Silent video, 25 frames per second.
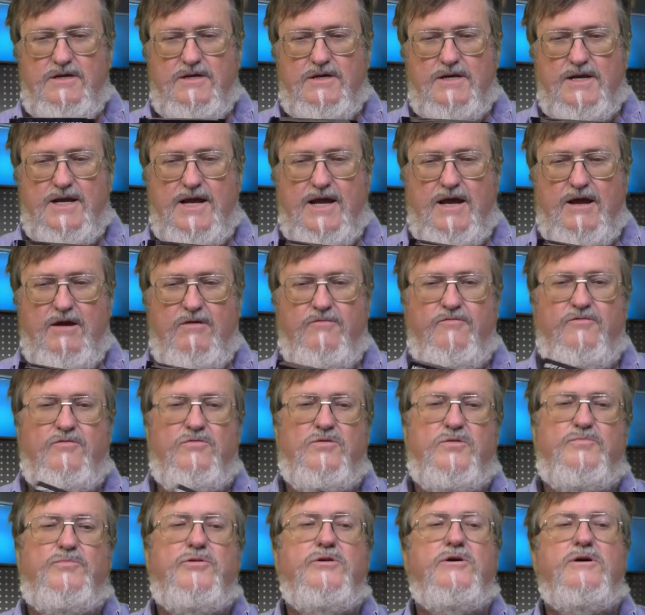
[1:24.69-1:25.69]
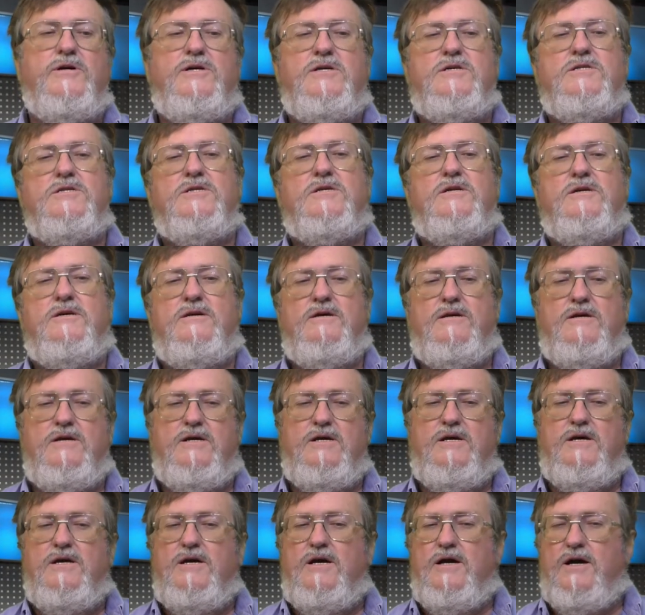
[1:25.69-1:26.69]
Now, for the price,
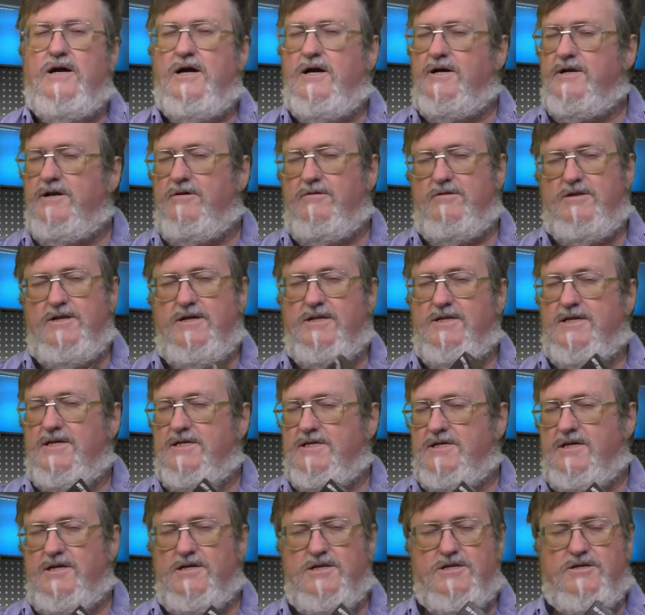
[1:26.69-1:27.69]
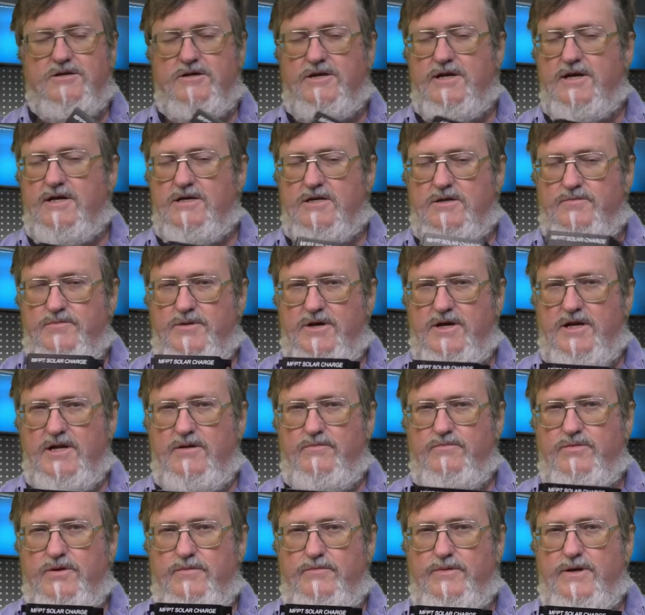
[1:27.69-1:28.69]
I don't think that's going to turn out to be an
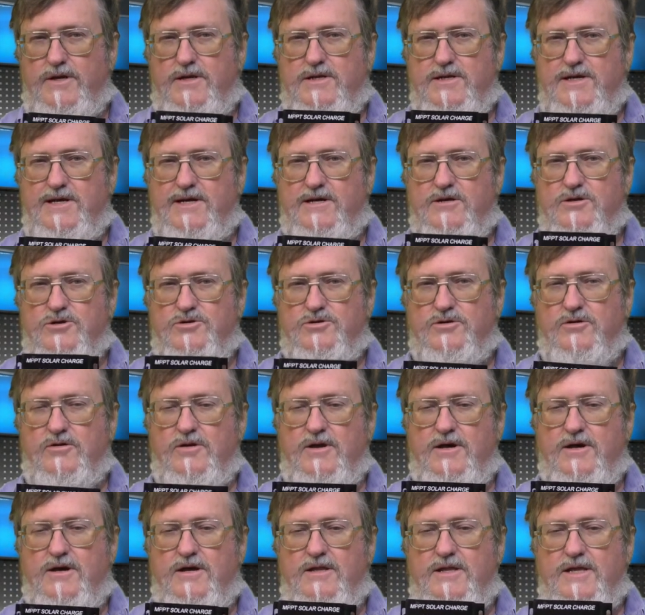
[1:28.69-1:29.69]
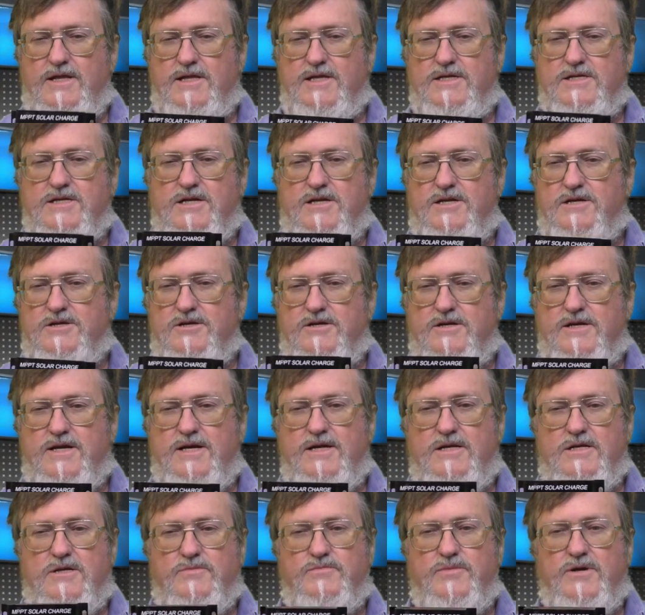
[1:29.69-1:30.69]
M P P T controller. I think that's going to turn
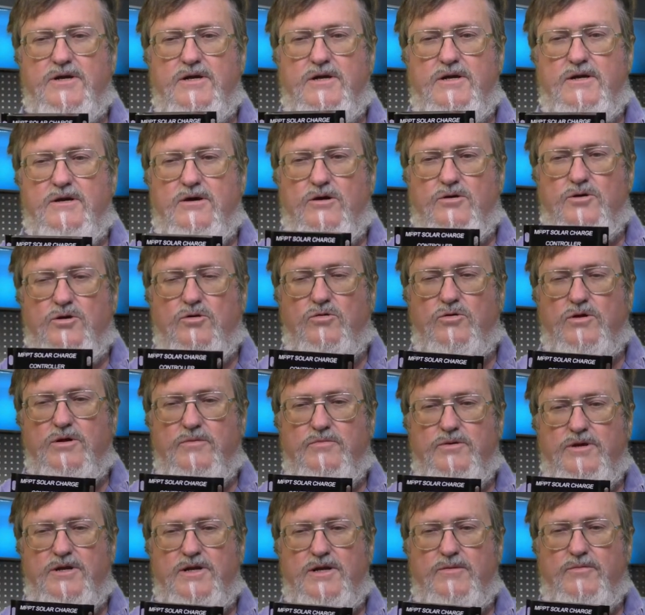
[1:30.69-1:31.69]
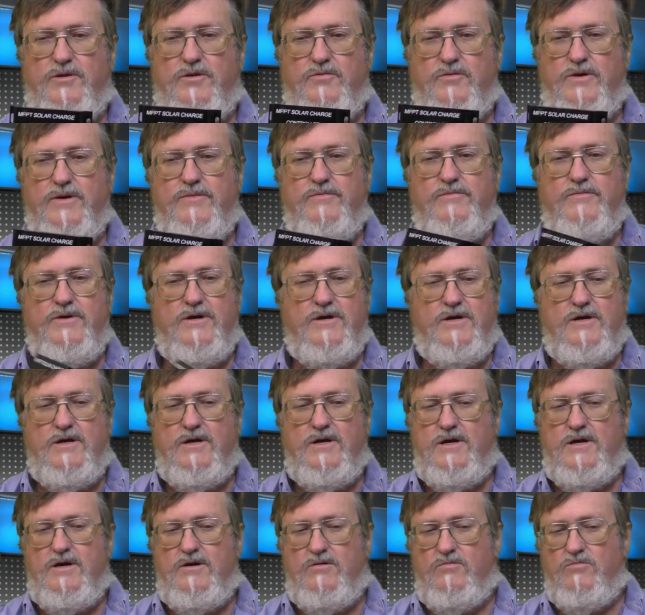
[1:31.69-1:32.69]
out to be an older P W M
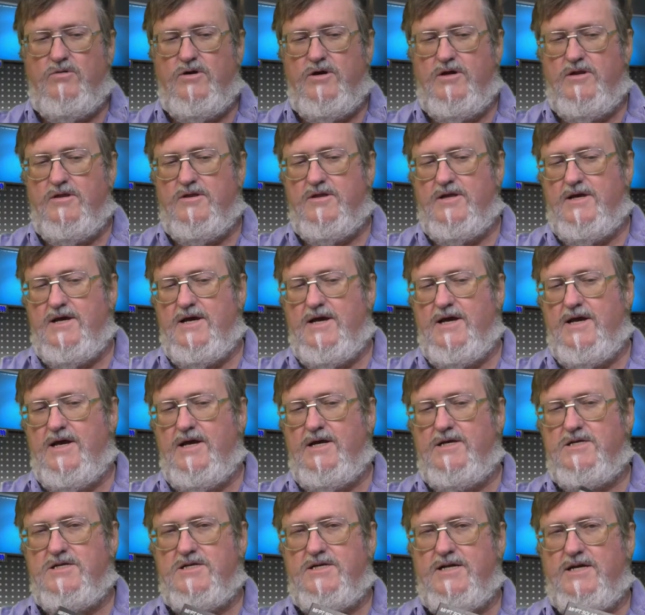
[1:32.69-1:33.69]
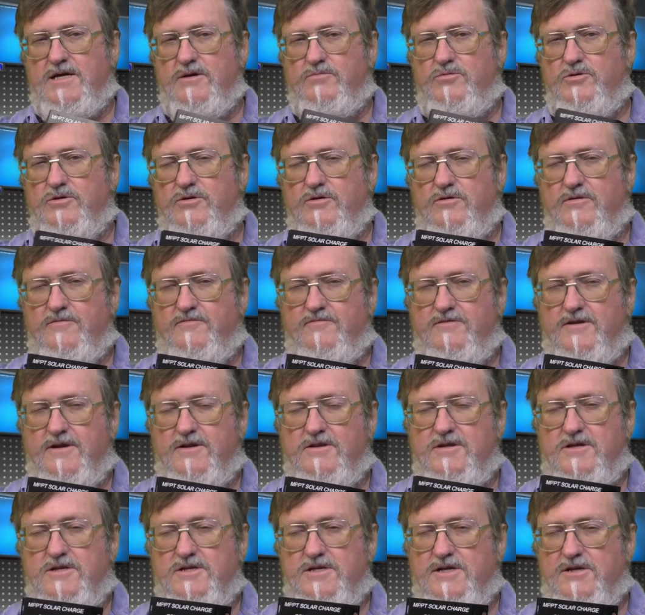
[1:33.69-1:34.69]
with a sticker put on the
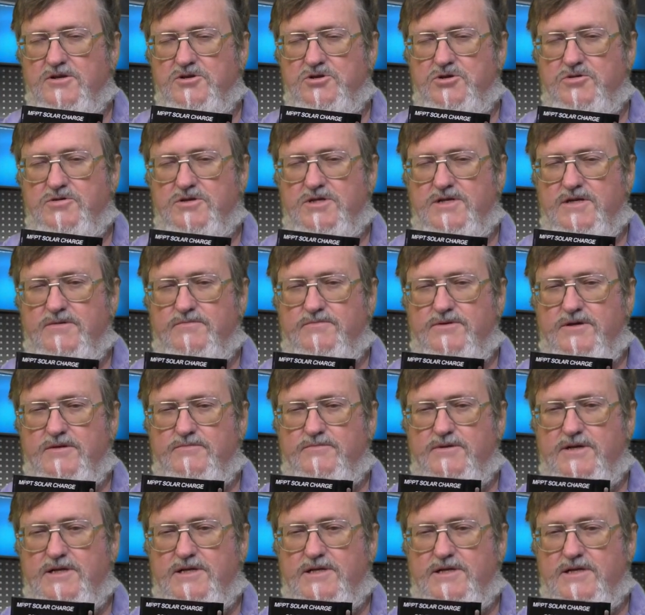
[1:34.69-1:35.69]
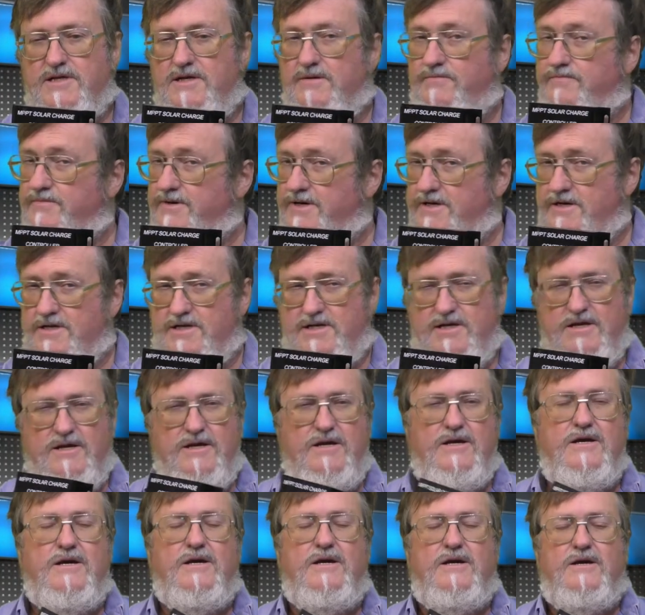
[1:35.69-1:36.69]
front that tells you it's M P P T. But
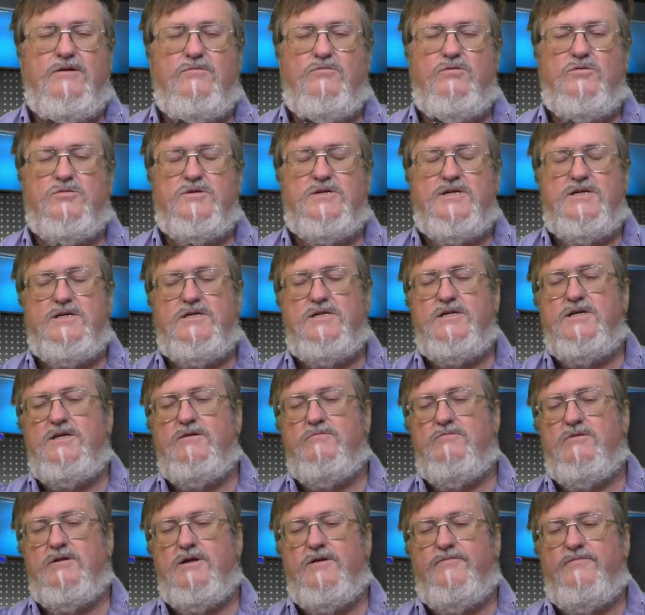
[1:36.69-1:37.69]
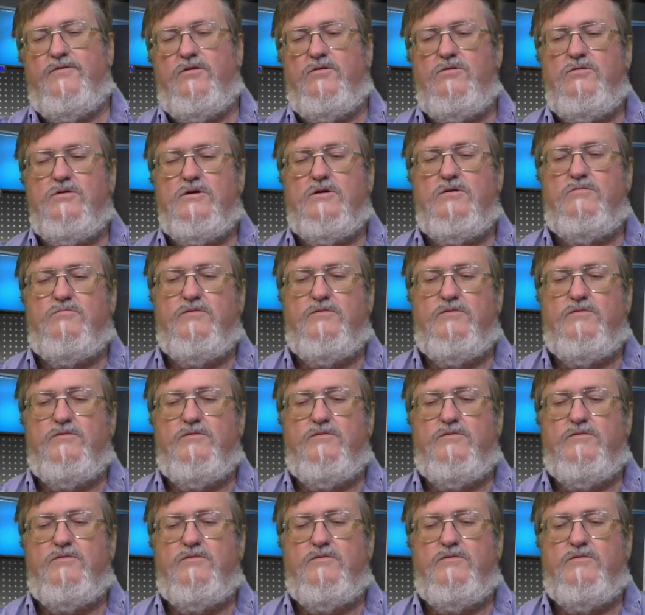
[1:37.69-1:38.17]
we'll test it, we'll have a look.